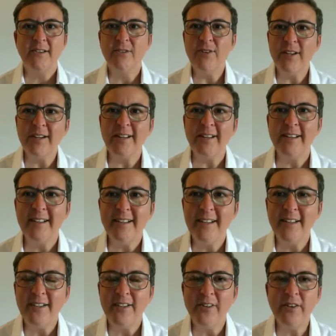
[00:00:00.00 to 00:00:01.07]
where
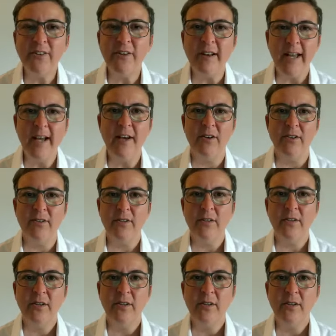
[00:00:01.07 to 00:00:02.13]
you're allowed
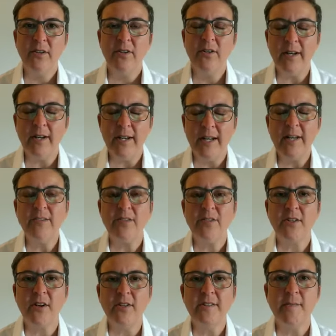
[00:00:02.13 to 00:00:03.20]
you're allowed to
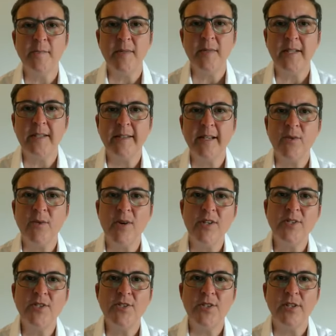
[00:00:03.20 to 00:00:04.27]
contemplate that
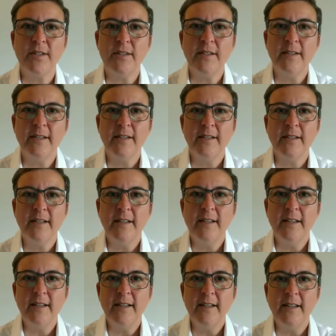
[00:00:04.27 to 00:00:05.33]
question
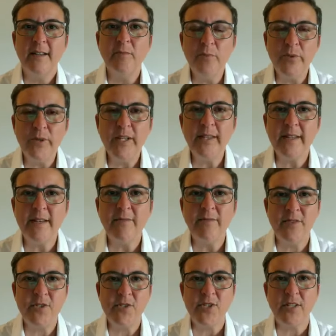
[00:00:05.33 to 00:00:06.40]
and bring that
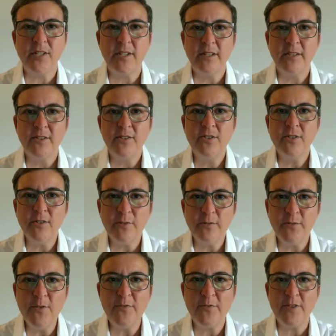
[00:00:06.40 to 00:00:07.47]
vision to the
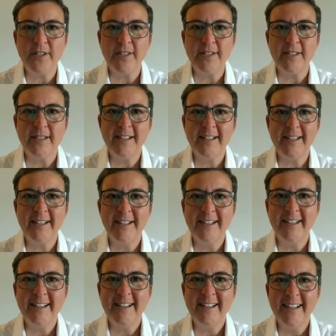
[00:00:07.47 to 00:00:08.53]
forefront
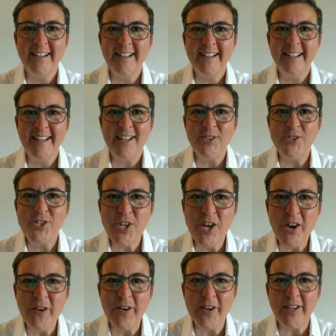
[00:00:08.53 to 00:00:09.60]
and
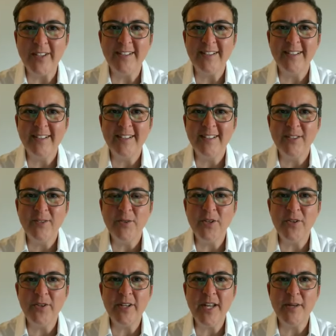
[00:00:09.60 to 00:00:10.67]
share it with
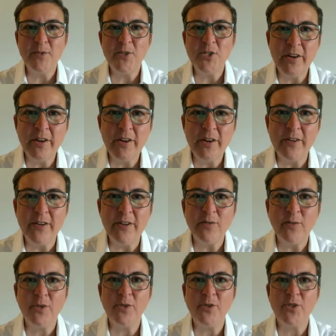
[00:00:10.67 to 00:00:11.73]
your neighbors, share
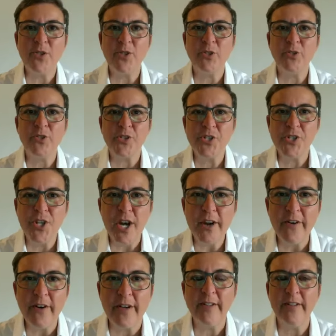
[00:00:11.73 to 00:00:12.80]
it with your children,
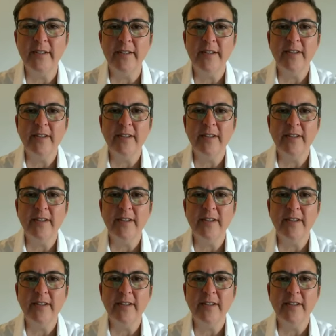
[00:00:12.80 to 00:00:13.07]
share it